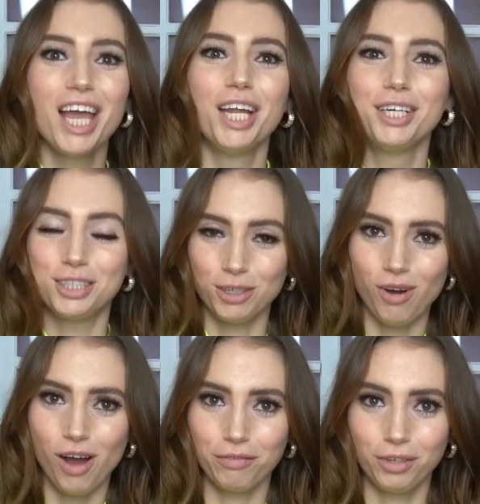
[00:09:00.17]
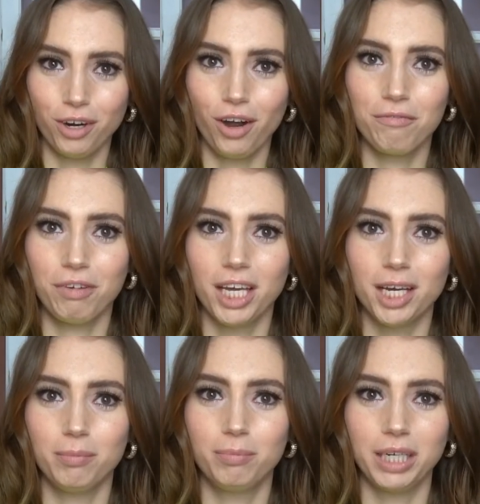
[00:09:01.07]
to show off your fake
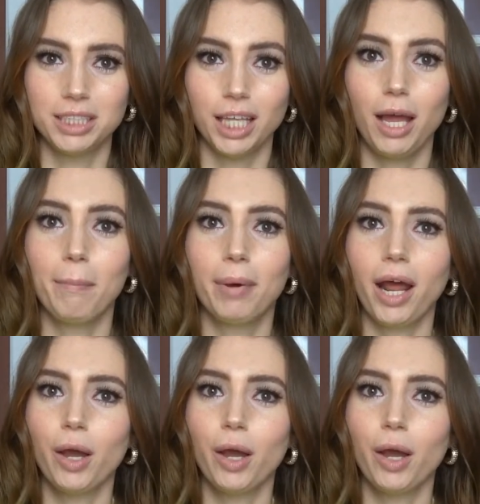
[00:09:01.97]
bracelet. But I